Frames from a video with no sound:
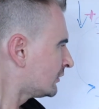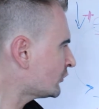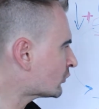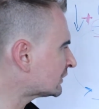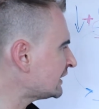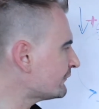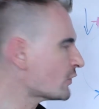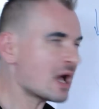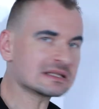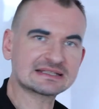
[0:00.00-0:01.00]
You could leave
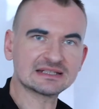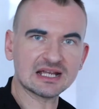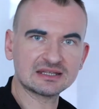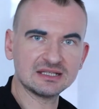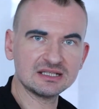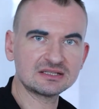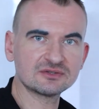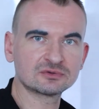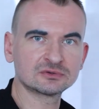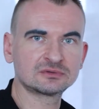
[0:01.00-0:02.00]
your answer like this.
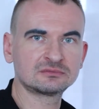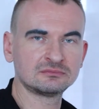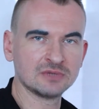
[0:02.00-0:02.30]
You could